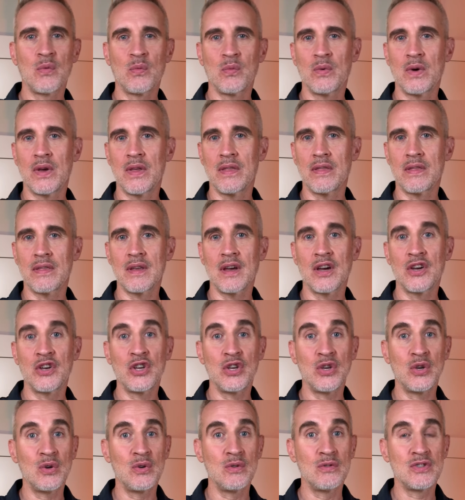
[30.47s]
with a
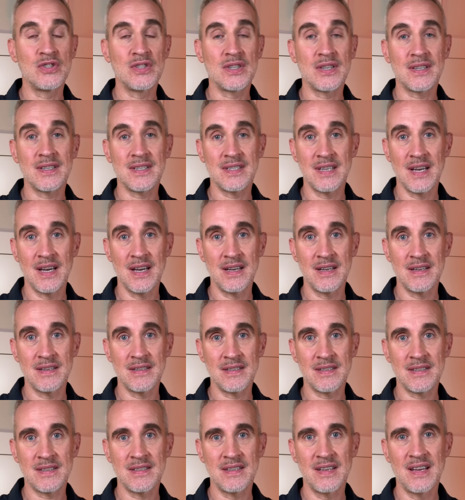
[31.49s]
huge
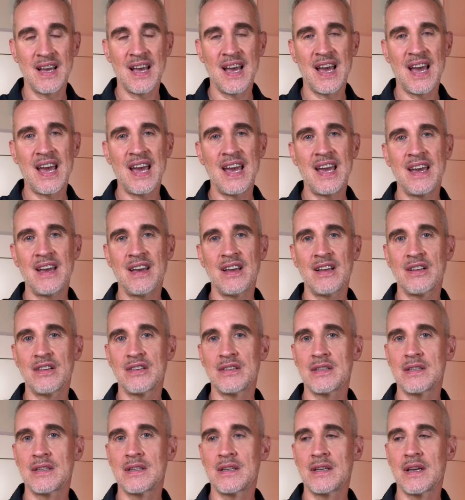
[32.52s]
success
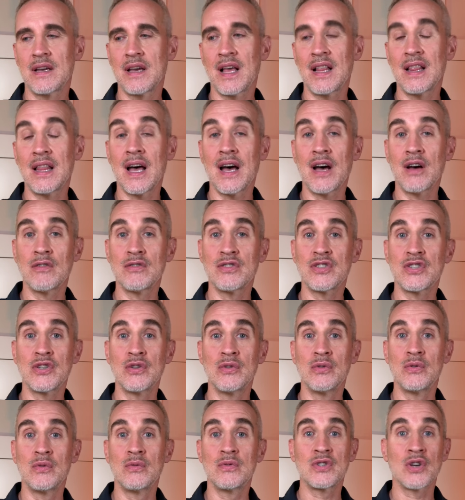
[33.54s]
and allows
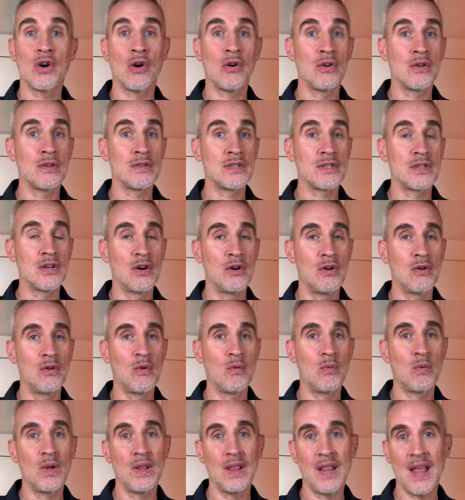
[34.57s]
you to also
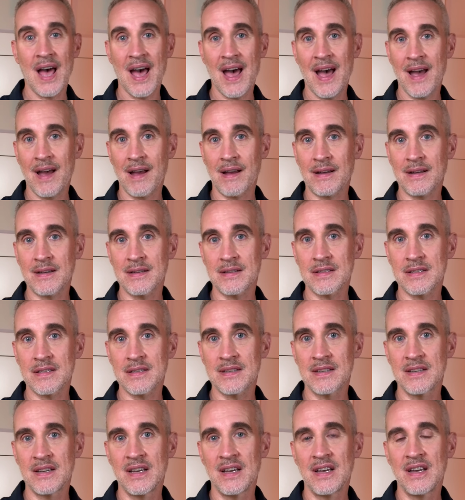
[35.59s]
relax
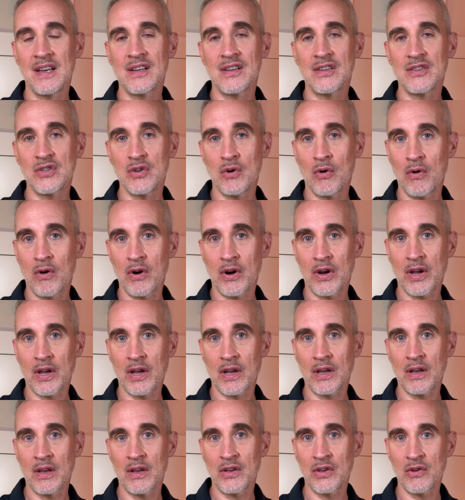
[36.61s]

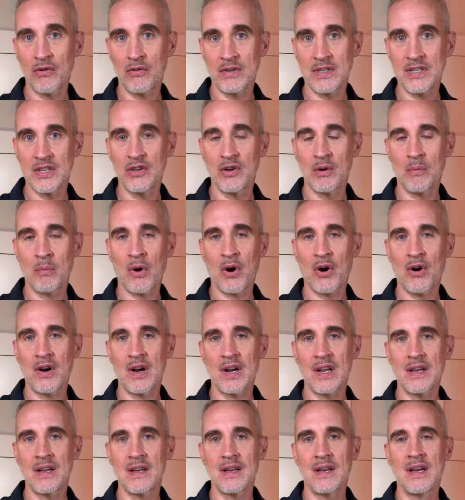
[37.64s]
during your dinner
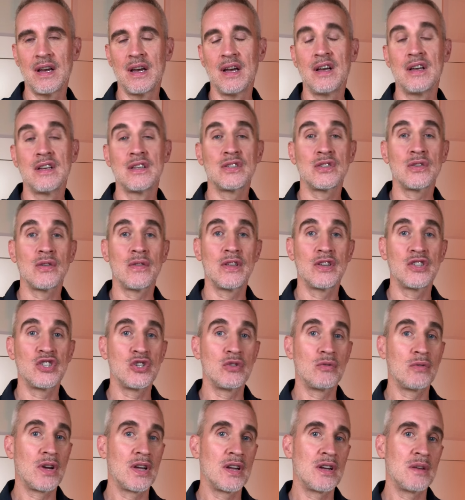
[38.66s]
party so that you
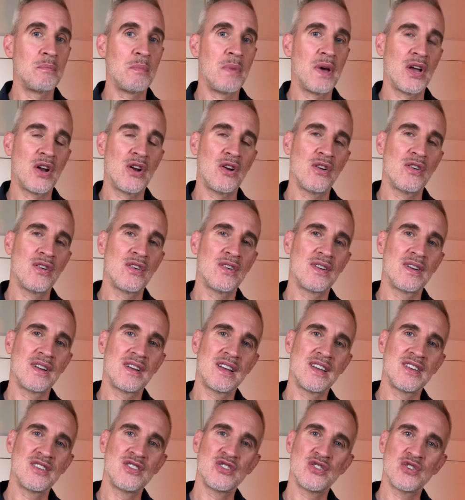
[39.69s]
can better
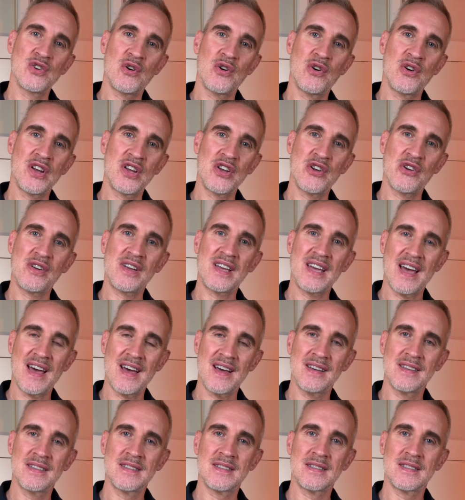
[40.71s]
enjoy your
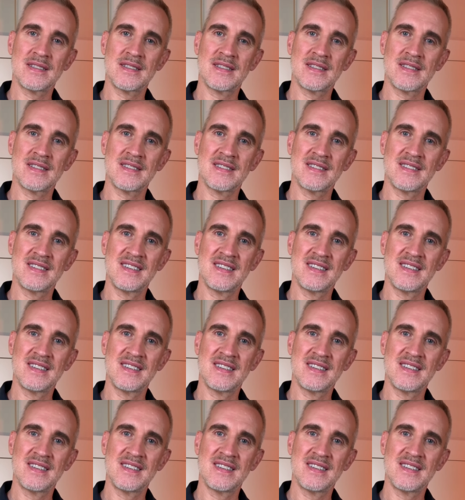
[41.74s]
guests